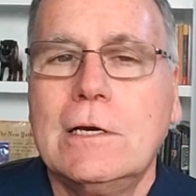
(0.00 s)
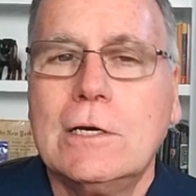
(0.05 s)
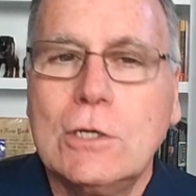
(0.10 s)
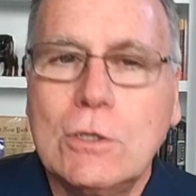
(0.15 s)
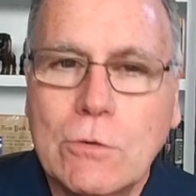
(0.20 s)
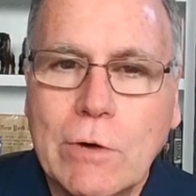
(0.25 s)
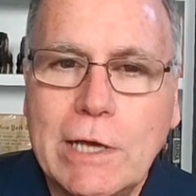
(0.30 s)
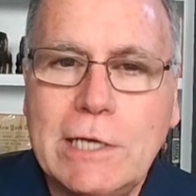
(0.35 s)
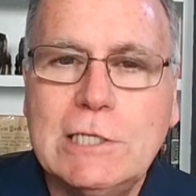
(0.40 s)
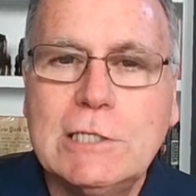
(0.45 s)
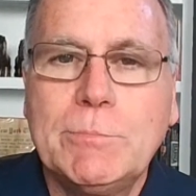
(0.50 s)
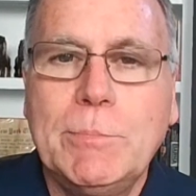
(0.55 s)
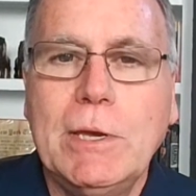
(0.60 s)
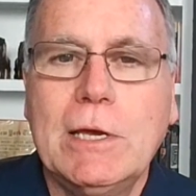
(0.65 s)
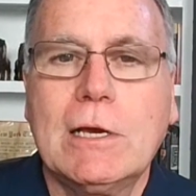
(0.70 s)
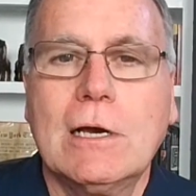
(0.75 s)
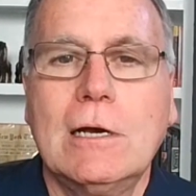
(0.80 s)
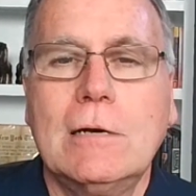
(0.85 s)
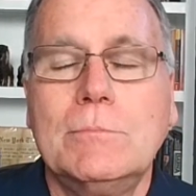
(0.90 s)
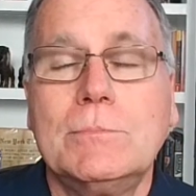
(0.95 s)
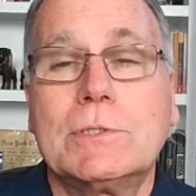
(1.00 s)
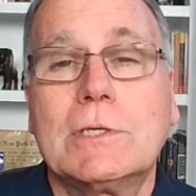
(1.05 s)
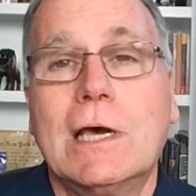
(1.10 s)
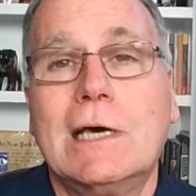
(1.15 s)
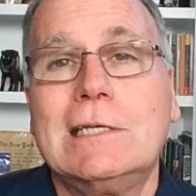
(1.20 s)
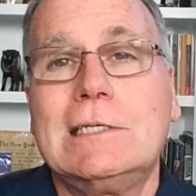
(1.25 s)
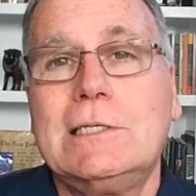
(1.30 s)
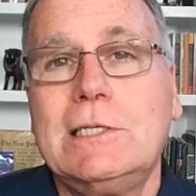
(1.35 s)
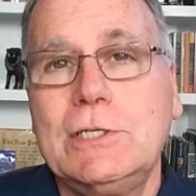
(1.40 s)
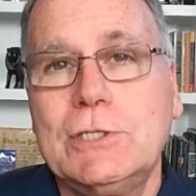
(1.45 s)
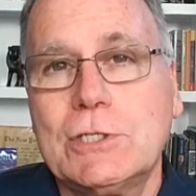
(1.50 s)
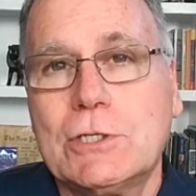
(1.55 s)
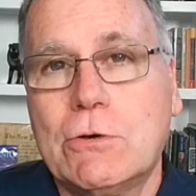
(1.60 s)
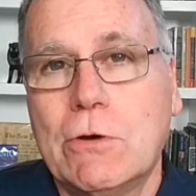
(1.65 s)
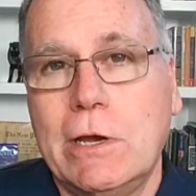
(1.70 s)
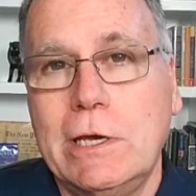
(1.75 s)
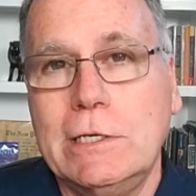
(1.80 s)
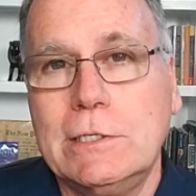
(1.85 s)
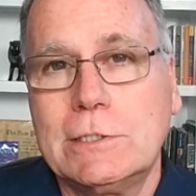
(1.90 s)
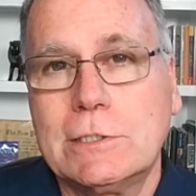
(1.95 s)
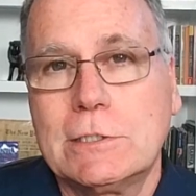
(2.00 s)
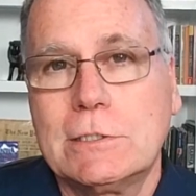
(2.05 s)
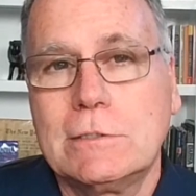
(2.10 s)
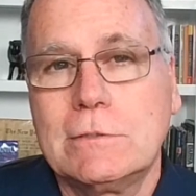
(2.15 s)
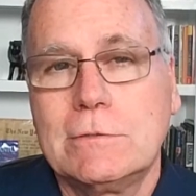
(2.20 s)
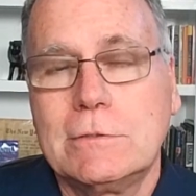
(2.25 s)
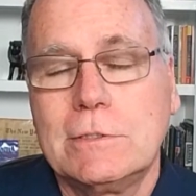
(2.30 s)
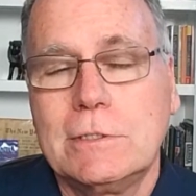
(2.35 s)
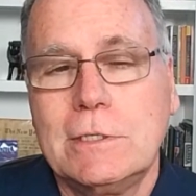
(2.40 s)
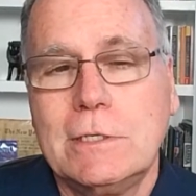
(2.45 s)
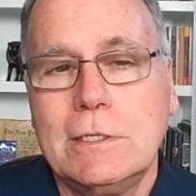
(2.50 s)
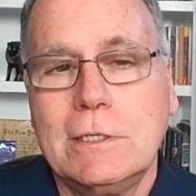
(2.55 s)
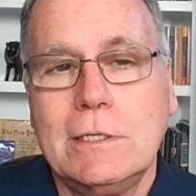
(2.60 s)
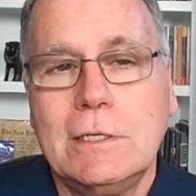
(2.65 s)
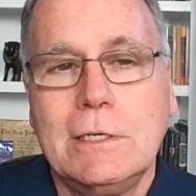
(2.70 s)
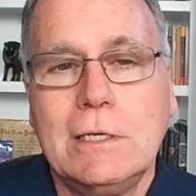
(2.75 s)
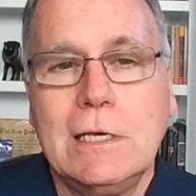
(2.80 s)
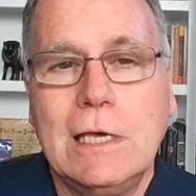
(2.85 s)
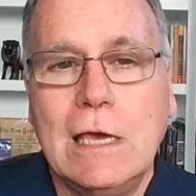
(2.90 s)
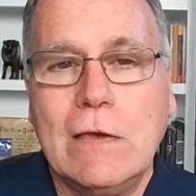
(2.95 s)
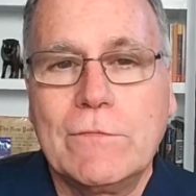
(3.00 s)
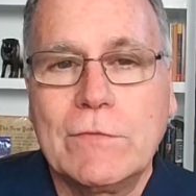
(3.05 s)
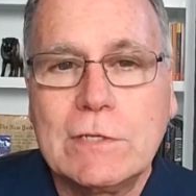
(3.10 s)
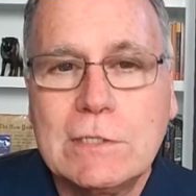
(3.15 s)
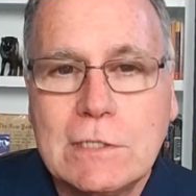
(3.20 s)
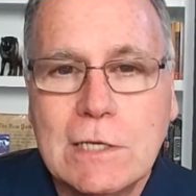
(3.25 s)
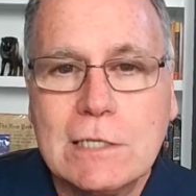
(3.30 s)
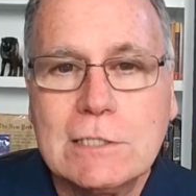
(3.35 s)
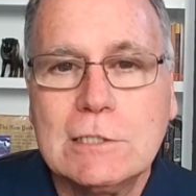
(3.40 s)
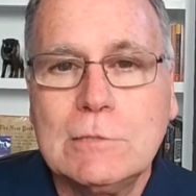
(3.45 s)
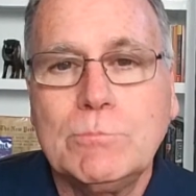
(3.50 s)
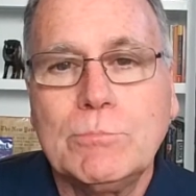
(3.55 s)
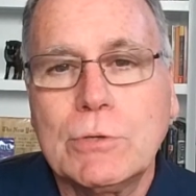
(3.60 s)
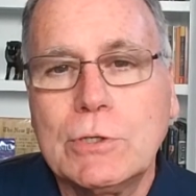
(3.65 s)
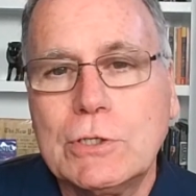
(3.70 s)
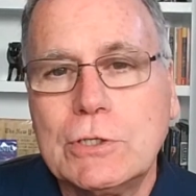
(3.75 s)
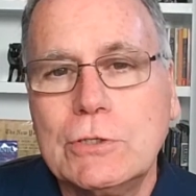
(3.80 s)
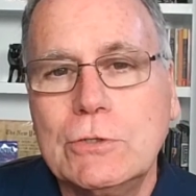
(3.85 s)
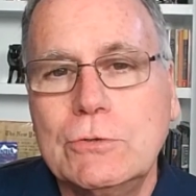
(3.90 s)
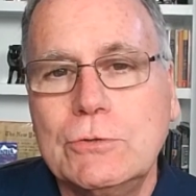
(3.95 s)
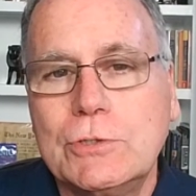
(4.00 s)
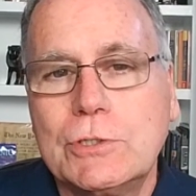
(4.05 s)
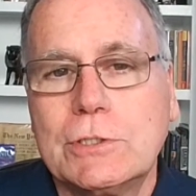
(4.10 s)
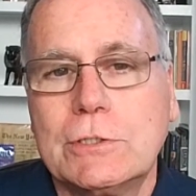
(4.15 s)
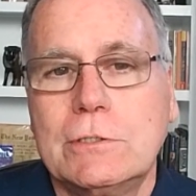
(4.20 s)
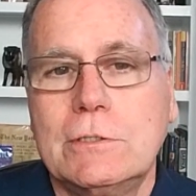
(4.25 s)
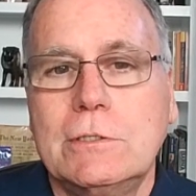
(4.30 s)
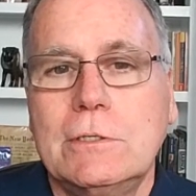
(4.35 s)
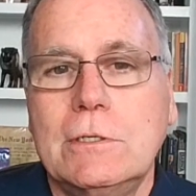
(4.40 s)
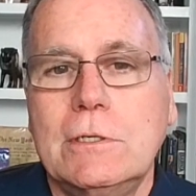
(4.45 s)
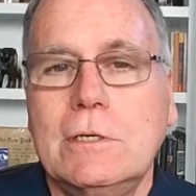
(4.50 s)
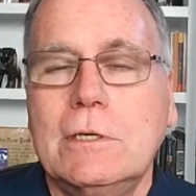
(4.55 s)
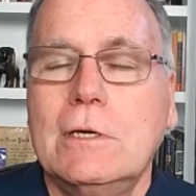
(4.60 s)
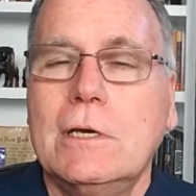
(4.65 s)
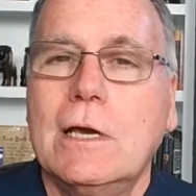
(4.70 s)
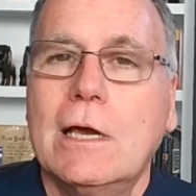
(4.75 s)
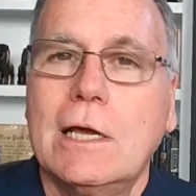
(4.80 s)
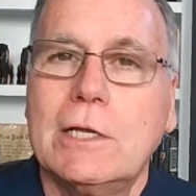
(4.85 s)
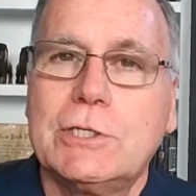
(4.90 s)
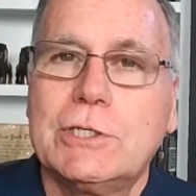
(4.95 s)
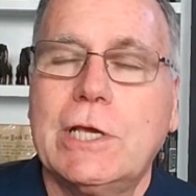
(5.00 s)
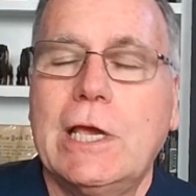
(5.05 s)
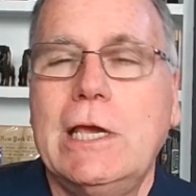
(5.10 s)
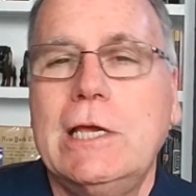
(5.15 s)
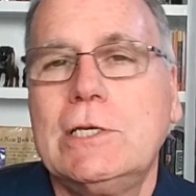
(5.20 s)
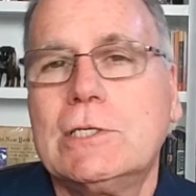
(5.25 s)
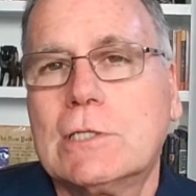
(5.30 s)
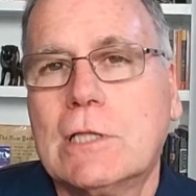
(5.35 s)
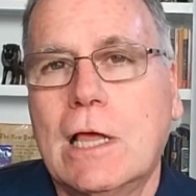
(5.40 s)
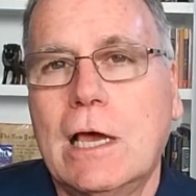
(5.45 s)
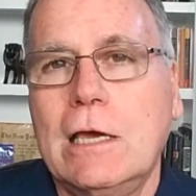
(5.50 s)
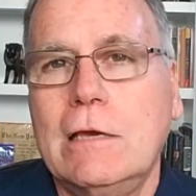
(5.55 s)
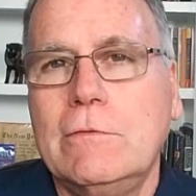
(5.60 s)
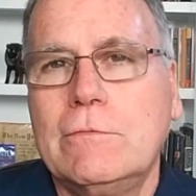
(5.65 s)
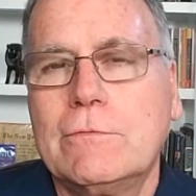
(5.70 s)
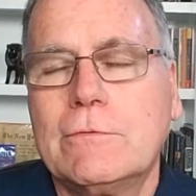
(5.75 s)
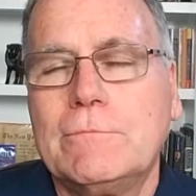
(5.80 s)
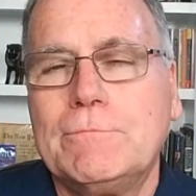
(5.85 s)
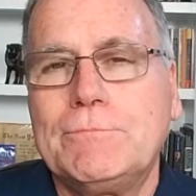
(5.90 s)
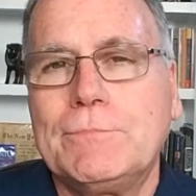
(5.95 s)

Grace becomes a disgrace if it doesn't produce a changed life.